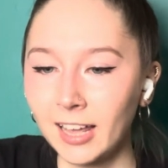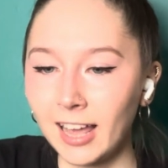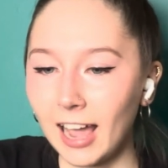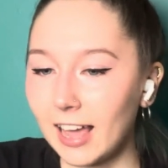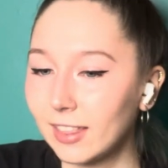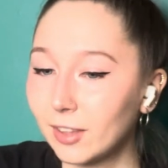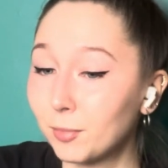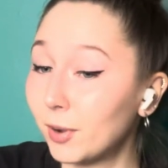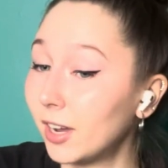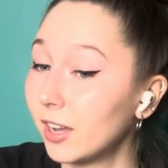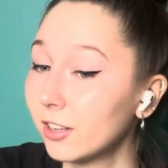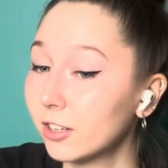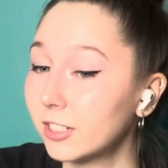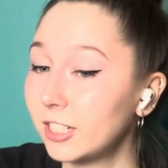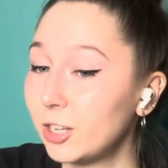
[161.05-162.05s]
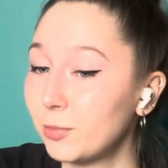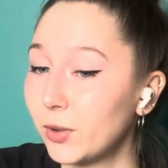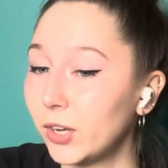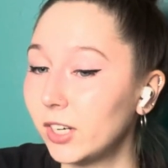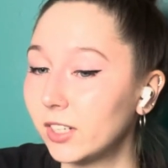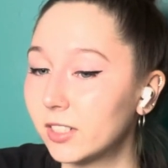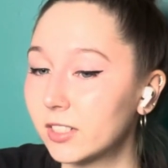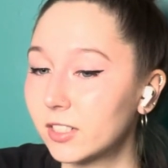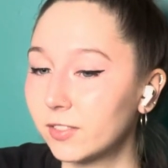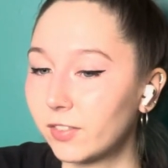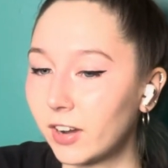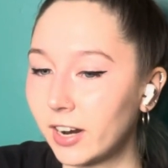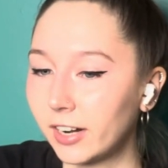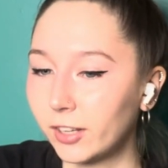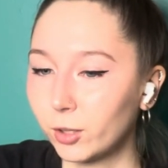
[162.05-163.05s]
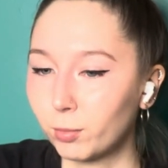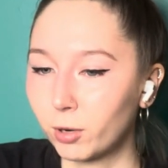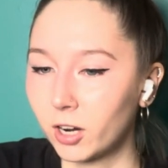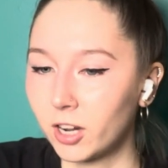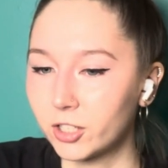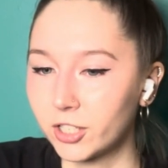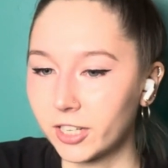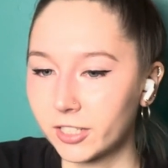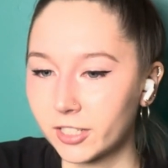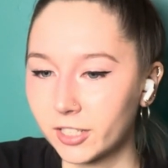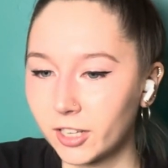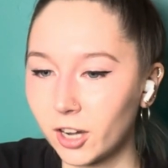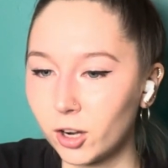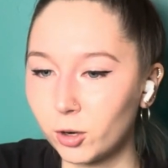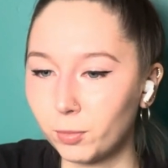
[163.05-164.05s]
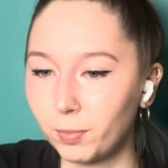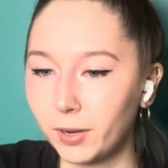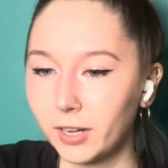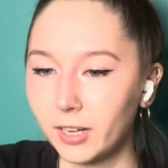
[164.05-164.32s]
And then my other teammate is defining the project scope.